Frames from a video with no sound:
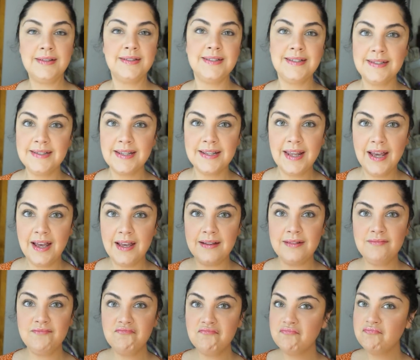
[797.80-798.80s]
just like
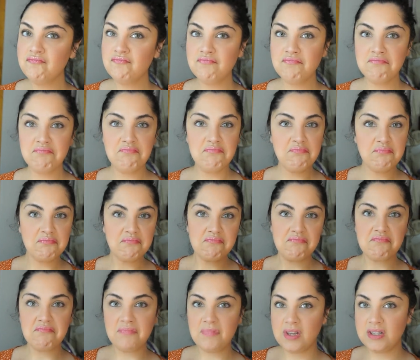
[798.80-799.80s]
that.
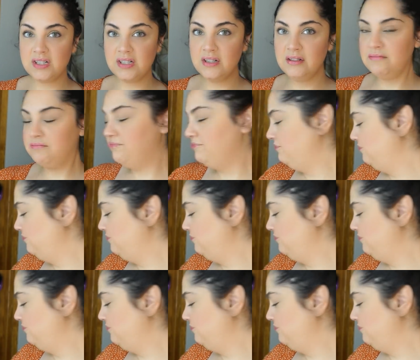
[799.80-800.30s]
That's it.